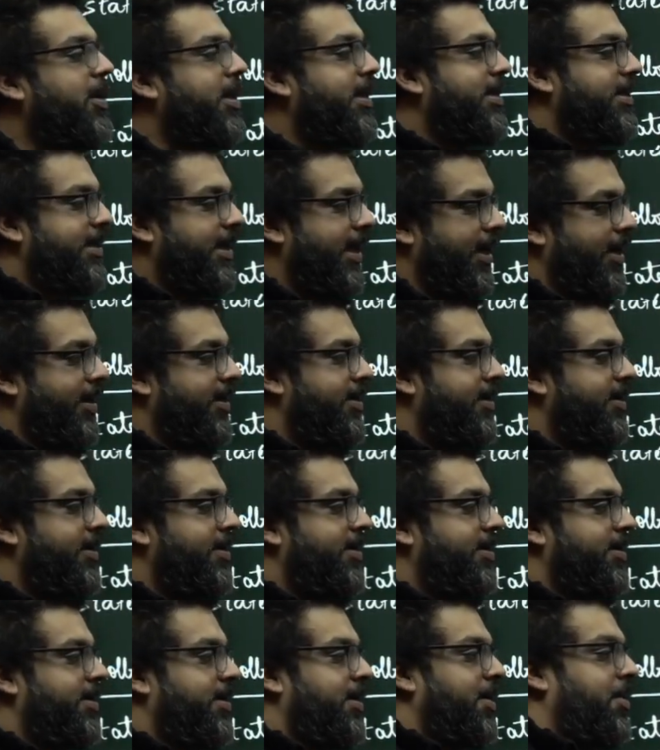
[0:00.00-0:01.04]
India,
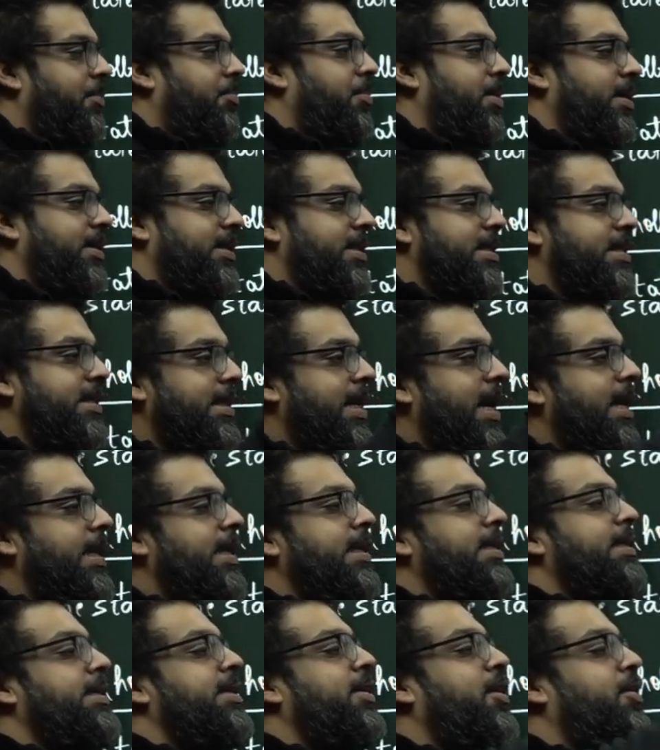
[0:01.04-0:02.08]
but in
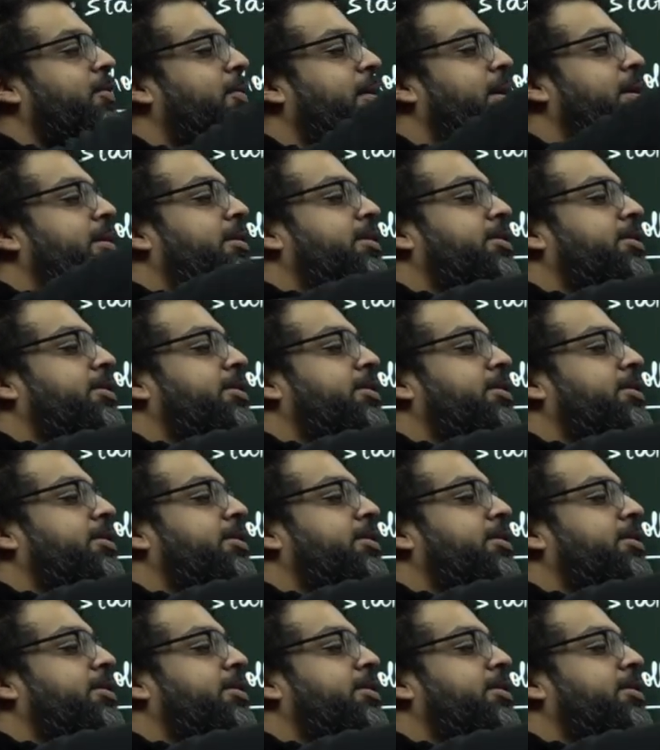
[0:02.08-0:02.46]
reality you are going to